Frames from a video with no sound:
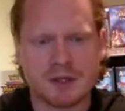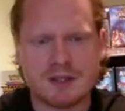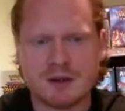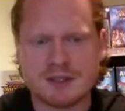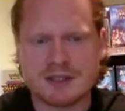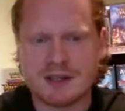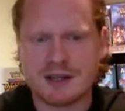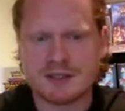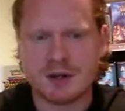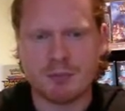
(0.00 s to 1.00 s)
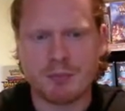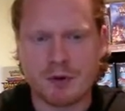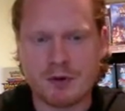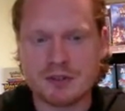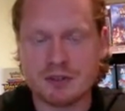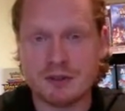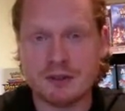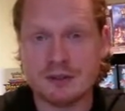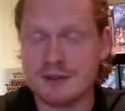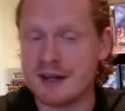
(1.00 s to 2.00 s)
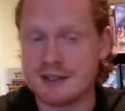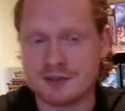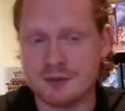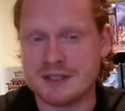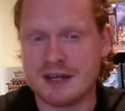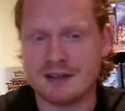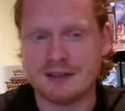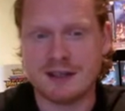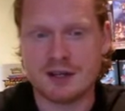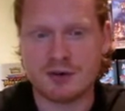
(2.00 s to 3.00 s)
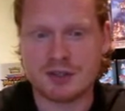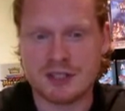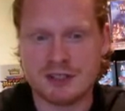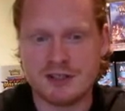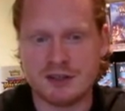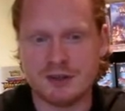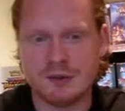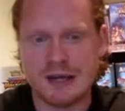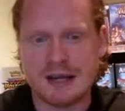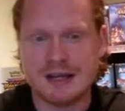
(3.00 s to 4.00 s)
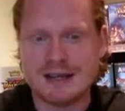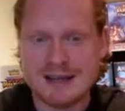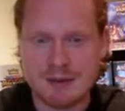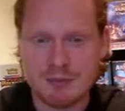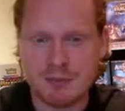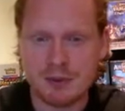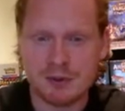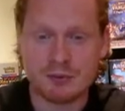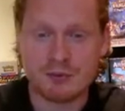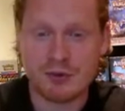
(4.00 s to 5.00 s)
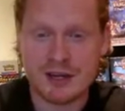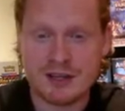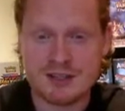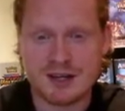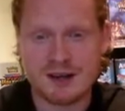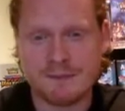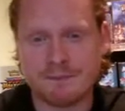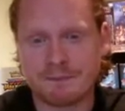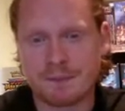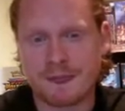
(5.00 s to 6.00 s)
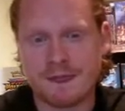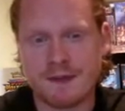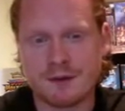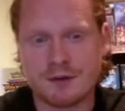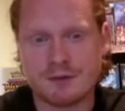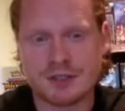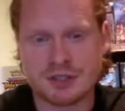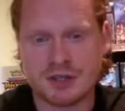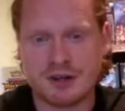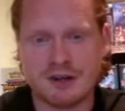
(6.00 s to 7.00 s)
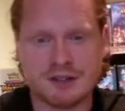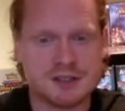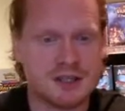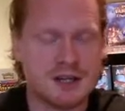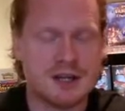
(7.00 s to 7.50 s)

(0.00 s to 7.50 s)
you know, this guy's got Brutal. That's always handy. Crushing 2, Nimble, Regen, Thunderous Charge.